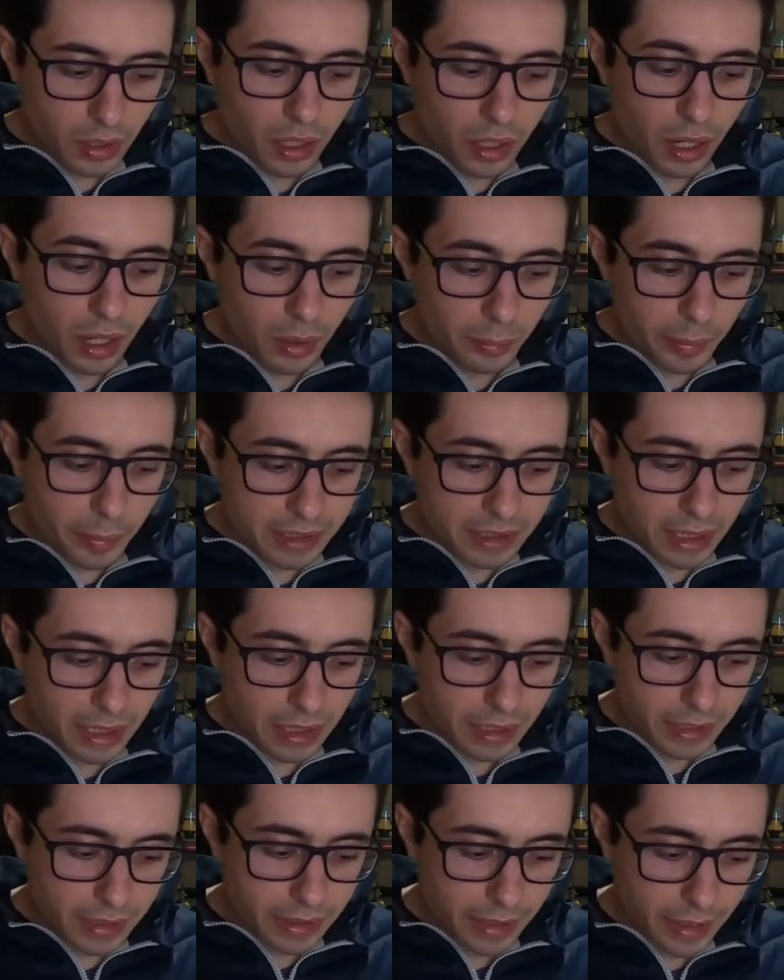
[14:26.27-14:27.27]

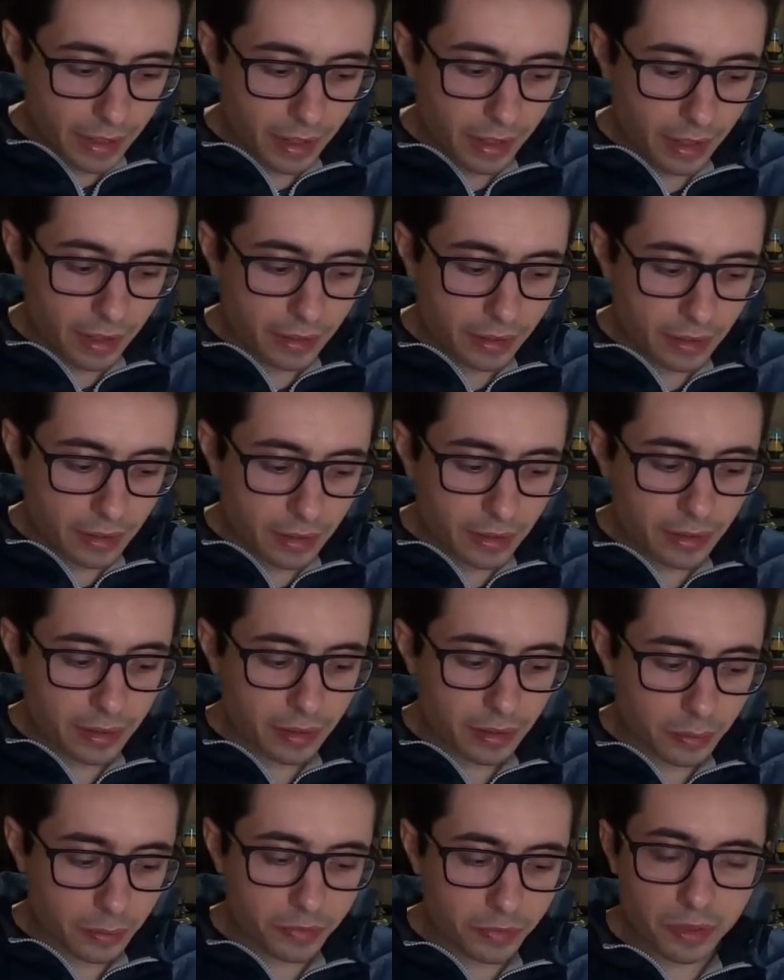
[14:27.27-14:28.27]
basically the
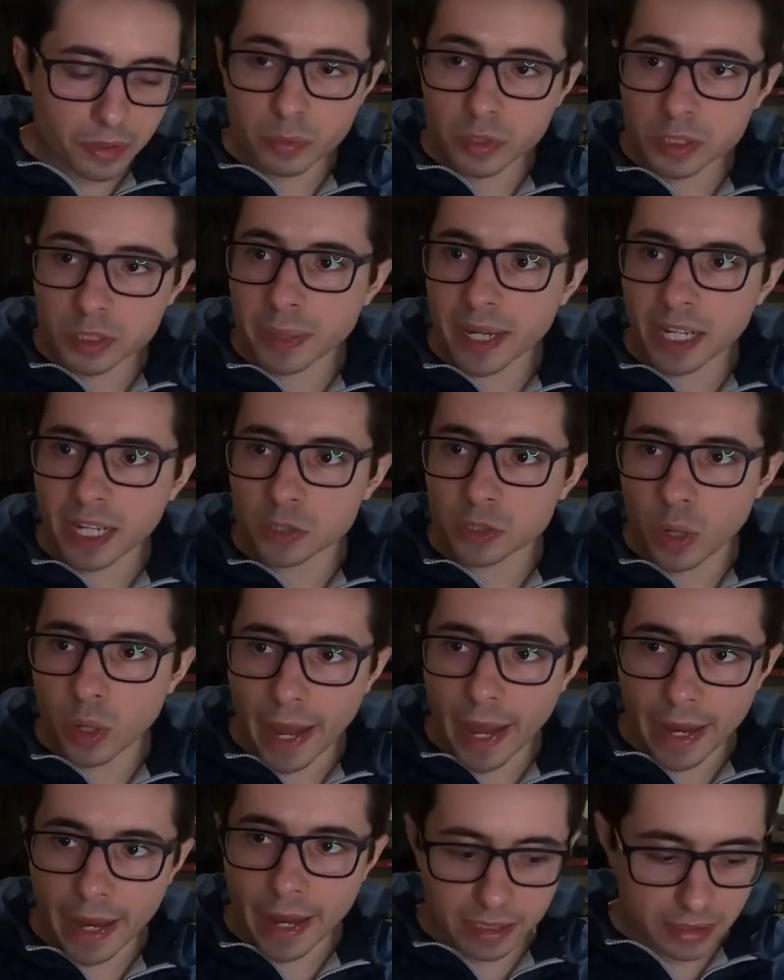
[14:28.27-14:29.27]
derivative with respect to
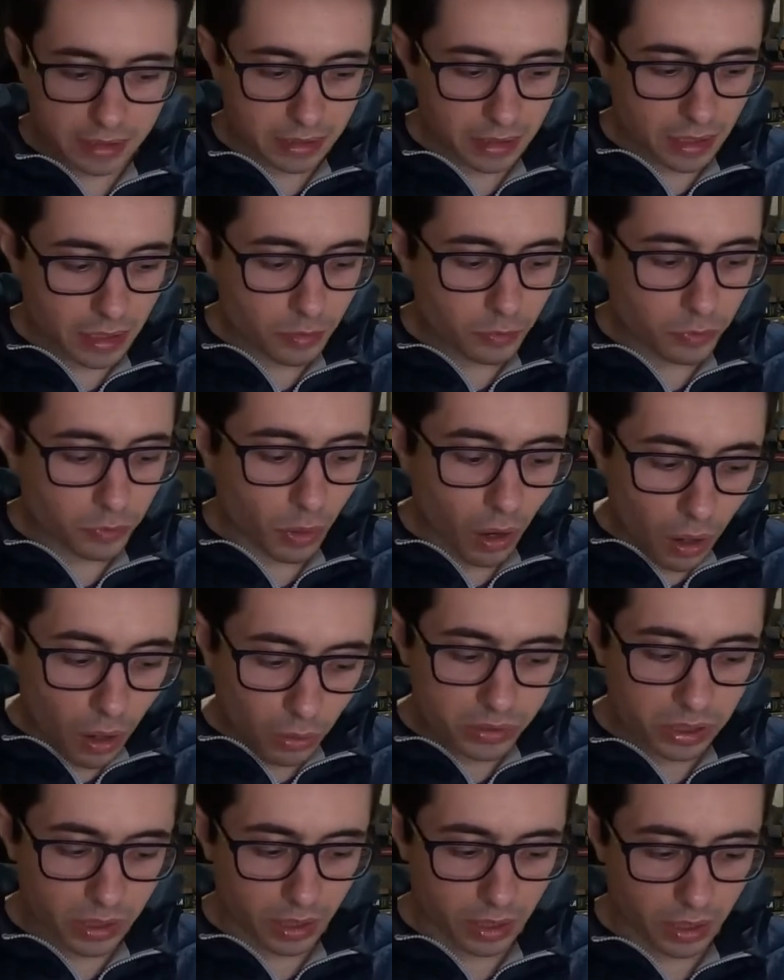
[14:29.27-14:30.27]
x for all
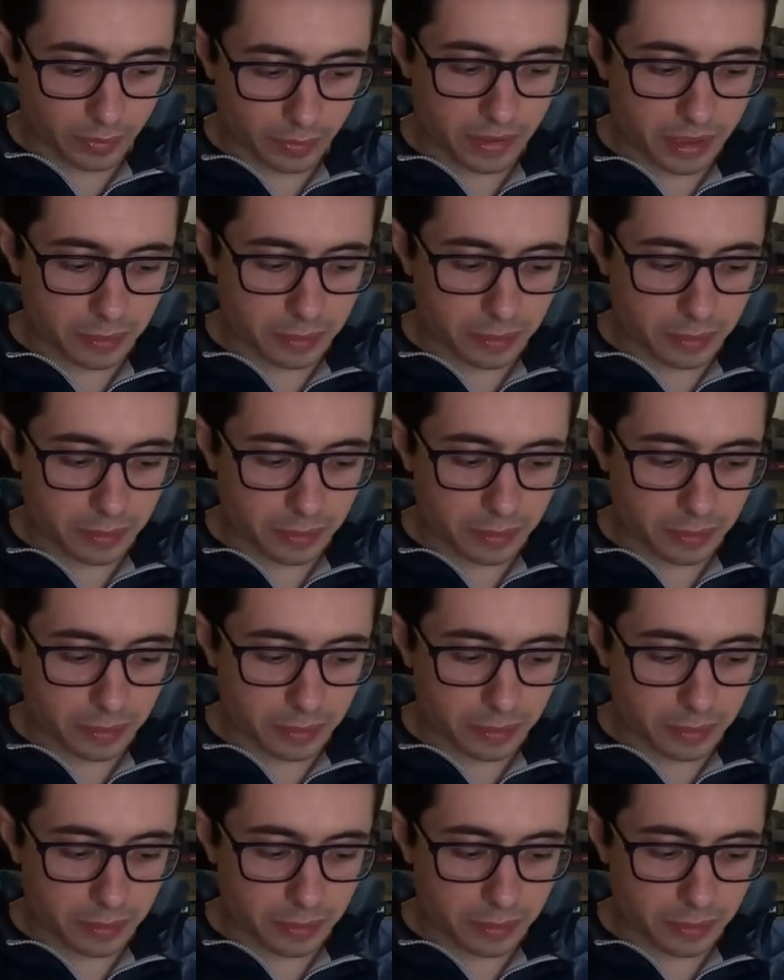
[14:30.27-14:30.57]
times,